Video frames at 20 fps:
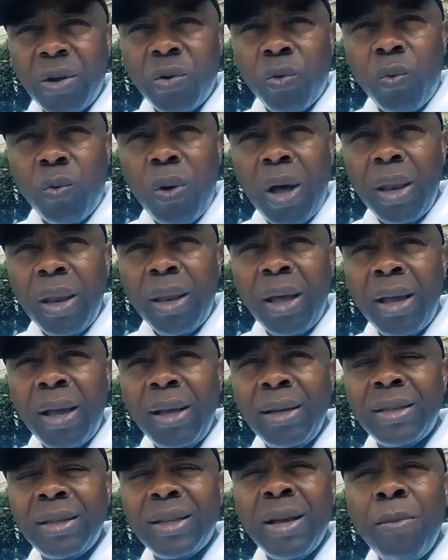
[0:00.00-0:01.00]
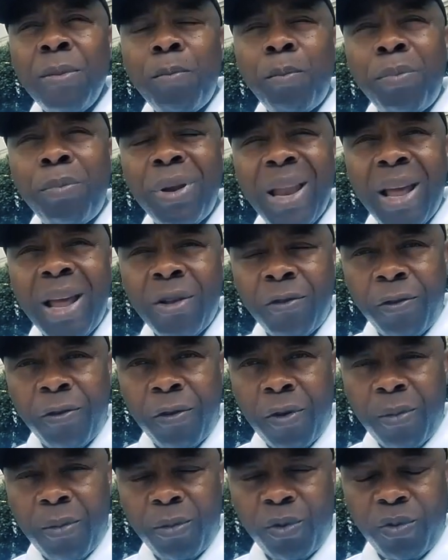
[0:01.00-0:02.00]
Rwanda is a
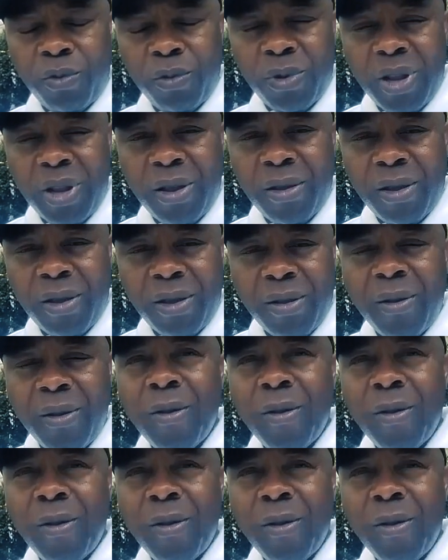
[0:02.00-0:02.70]
platform today